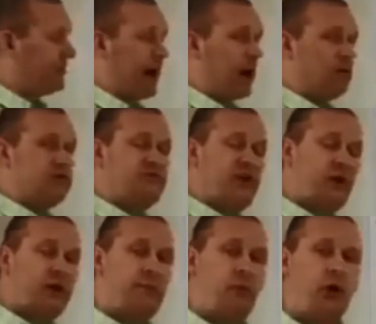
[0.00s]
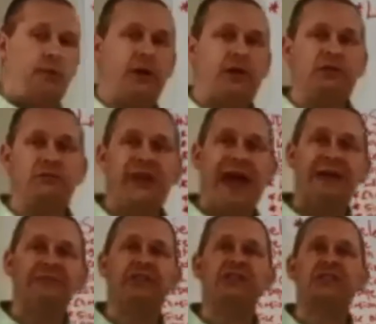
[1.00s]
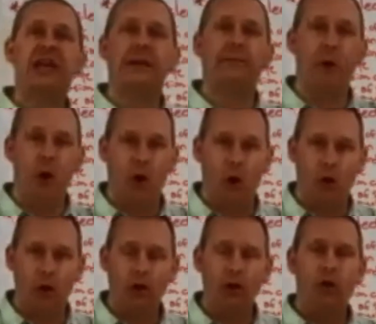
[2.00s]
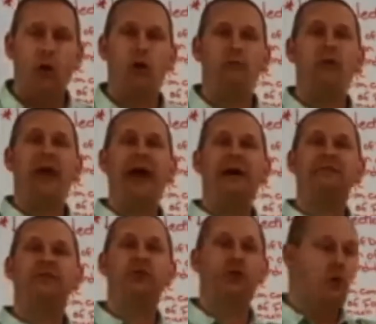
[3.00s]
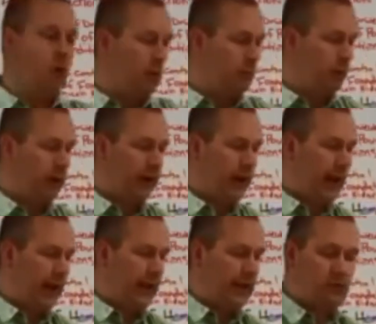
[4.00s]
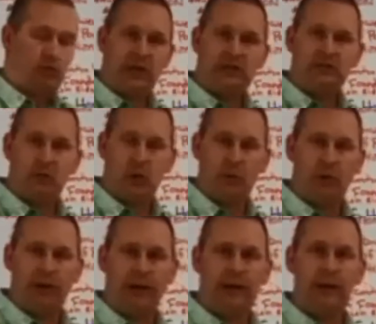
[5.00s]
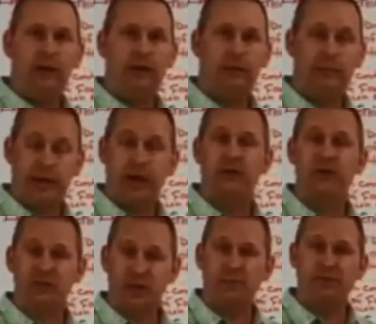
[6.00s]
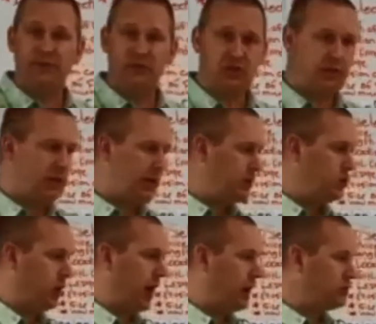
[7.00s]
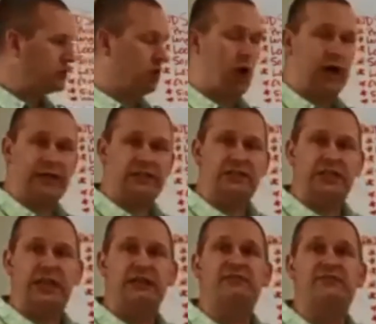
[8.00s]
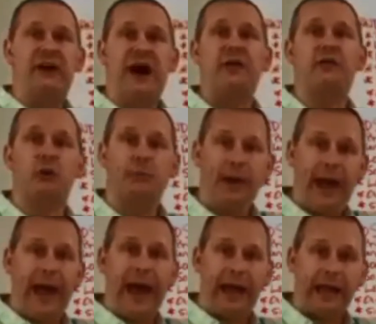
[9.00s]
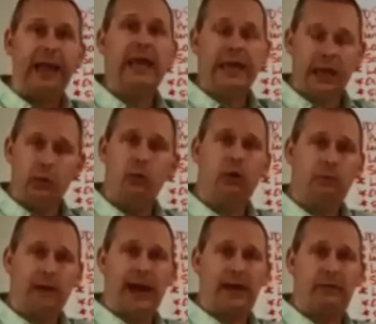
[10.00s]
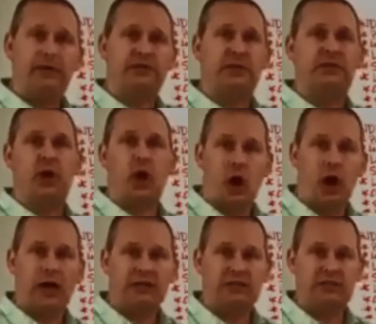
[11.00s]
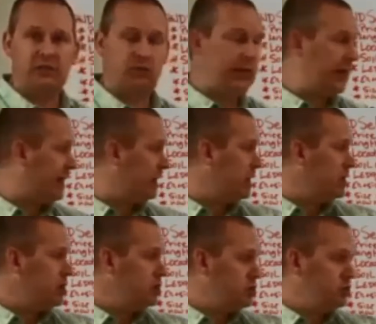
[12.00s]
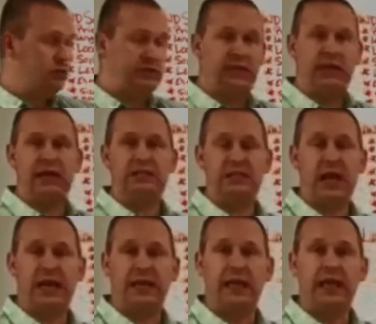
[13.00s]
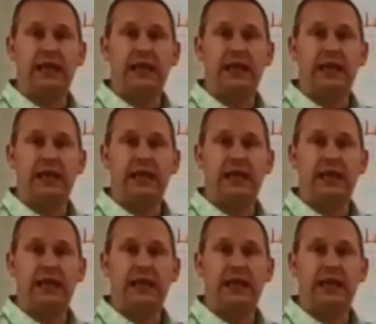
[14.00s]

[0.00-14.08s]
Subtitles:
of power is very important because if you have to set a pole, or if you have to bring a transformer in, depending on the subdivision, and your house lot is sitting farther back, it will matter as to the cost to get to the site.